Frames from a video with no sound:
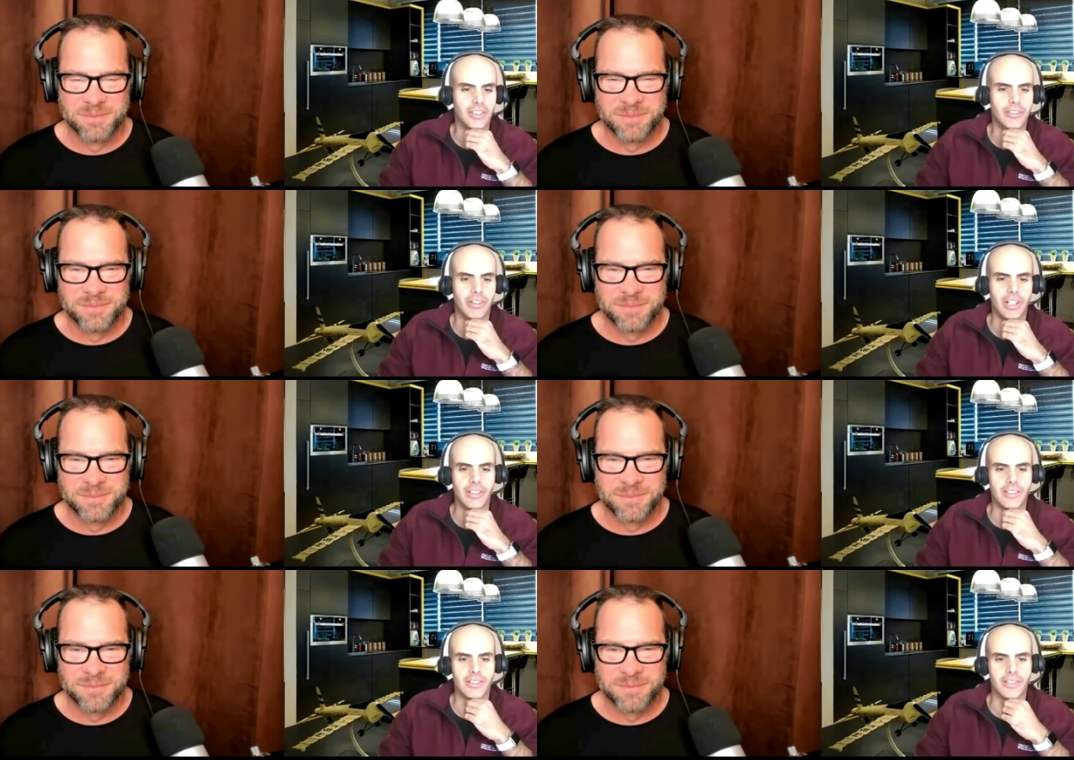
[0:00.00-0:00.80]

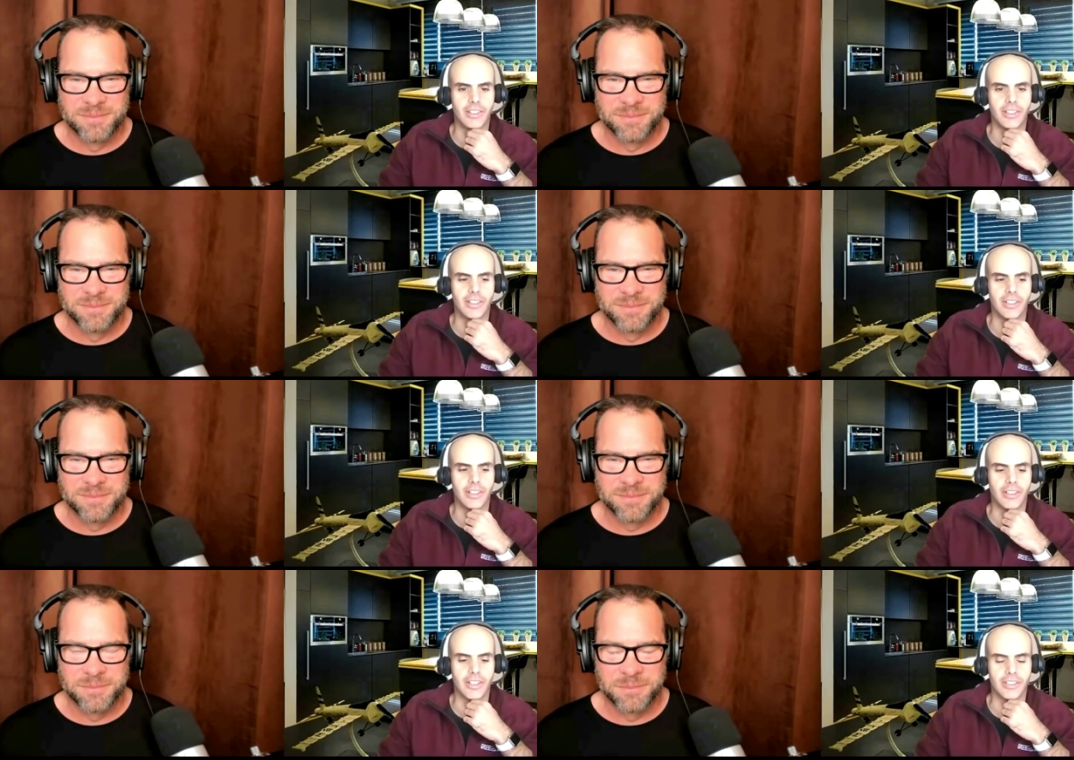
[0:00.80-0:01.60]
Speaker 1: trends
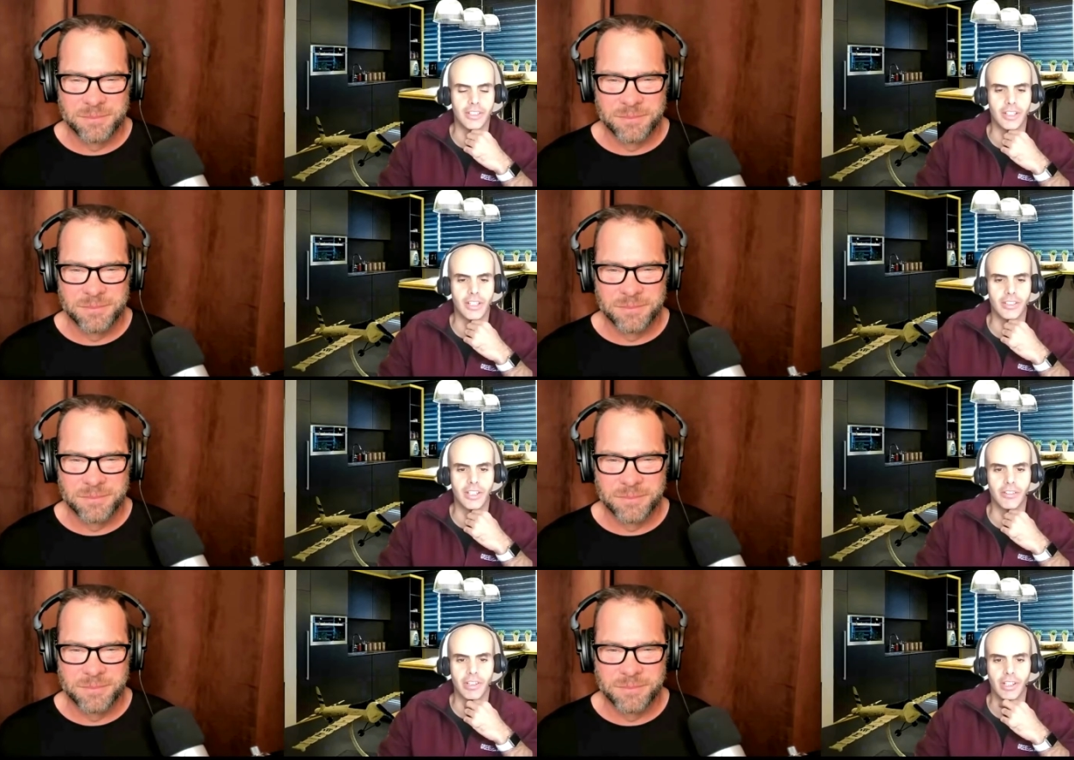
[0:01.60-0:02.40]
uh, as as
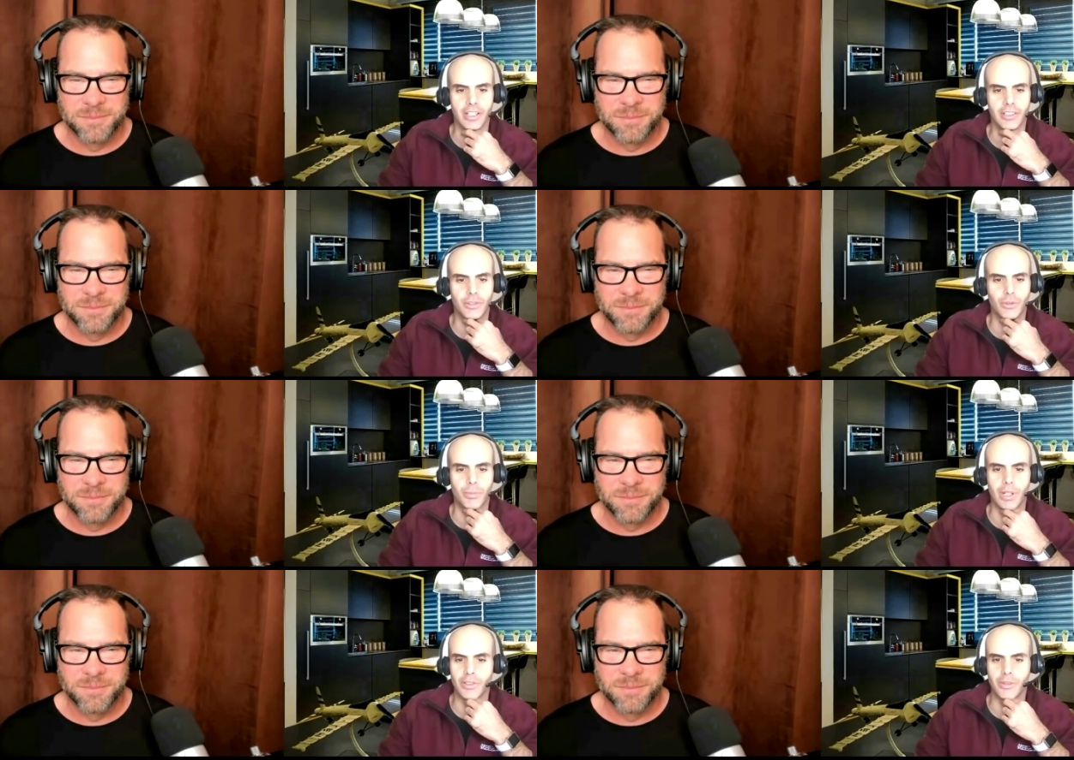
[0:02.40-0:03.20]
they relate to
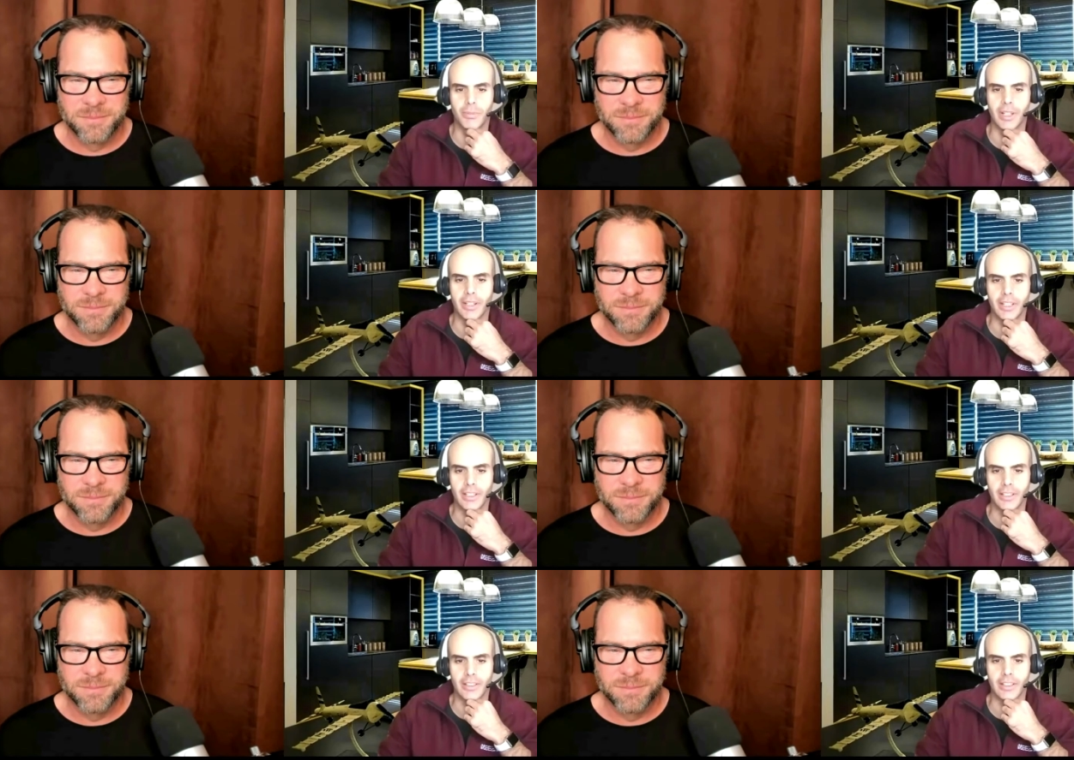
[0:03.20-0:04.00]
budget
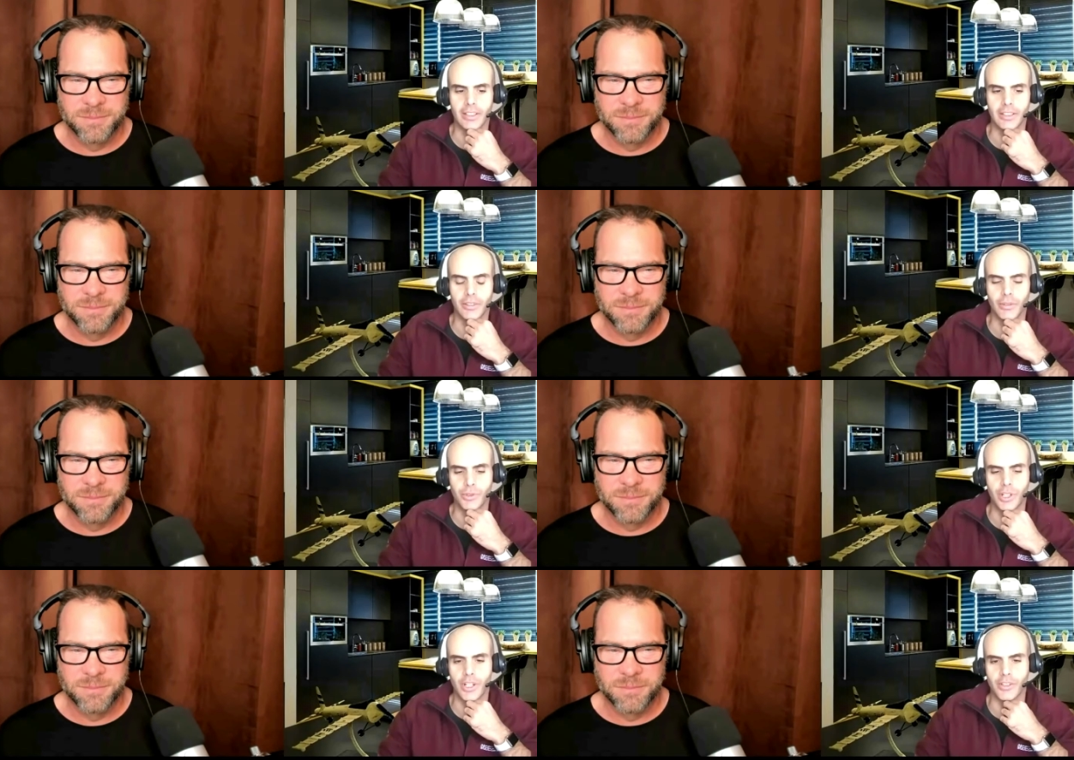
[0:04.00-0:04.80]
planning and you know
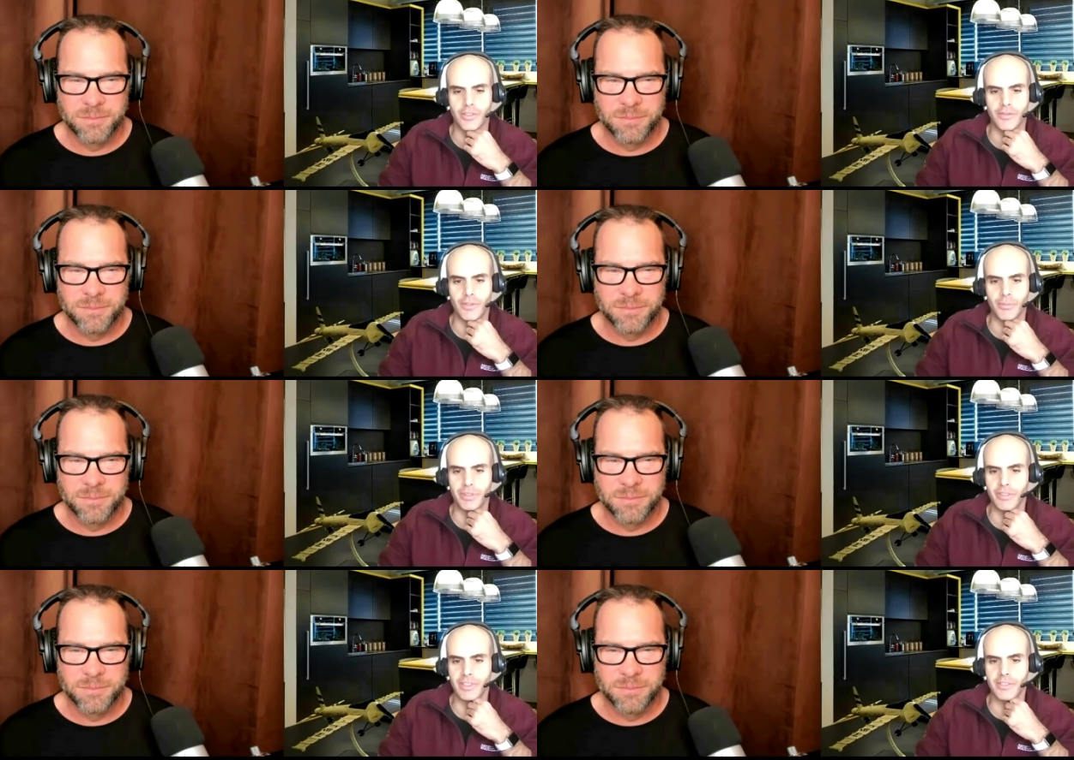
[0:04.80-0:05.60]
changes from
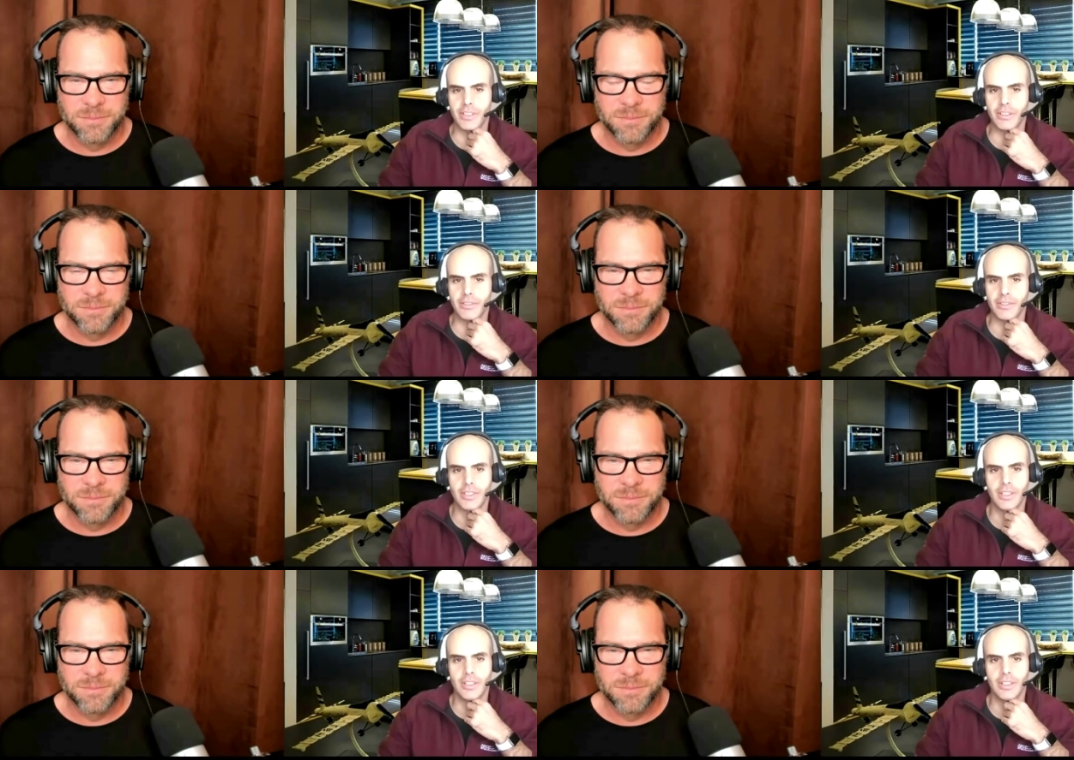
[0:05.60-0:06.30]
previous years,